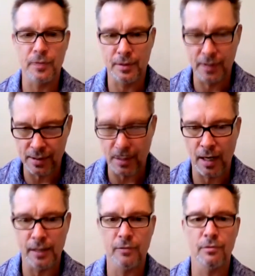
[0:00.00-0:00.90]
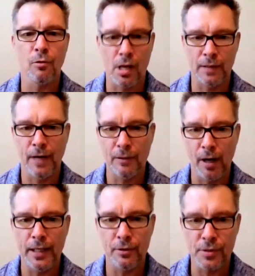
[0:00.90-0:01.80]
designed, qualified
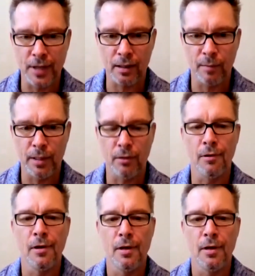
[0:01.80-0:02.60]
right here in Sacramento.